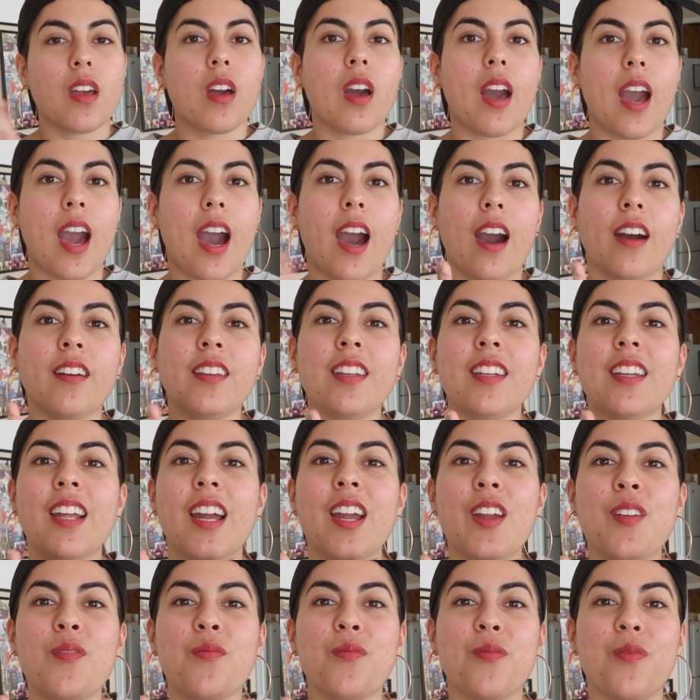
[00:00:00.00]
How did
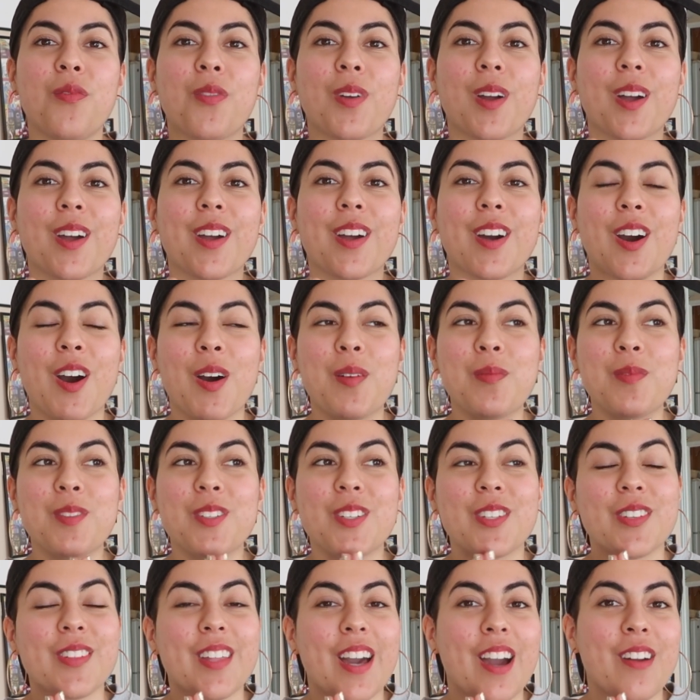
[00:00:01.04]
I come
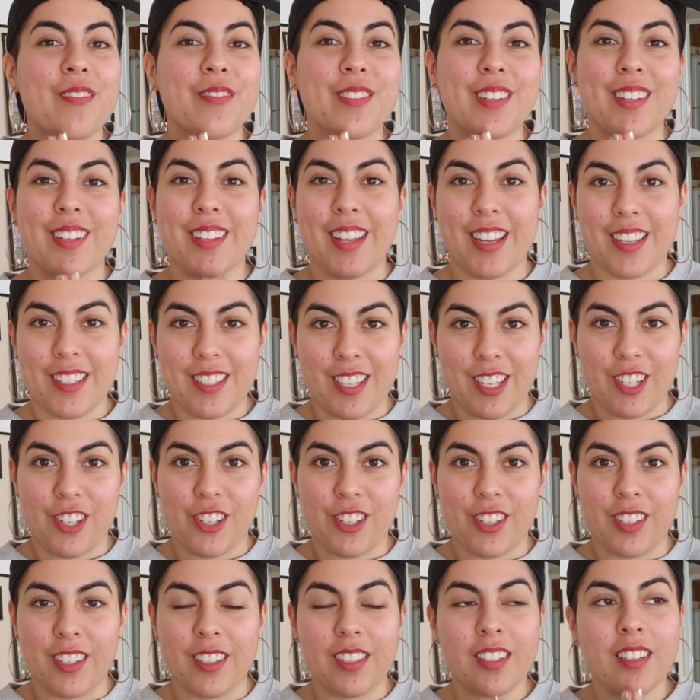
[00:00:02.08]
to that
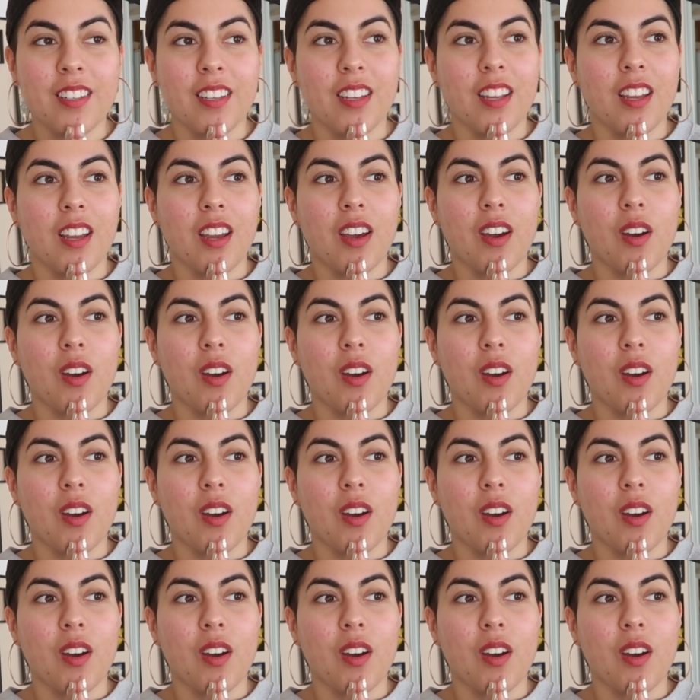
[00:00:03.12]
realization?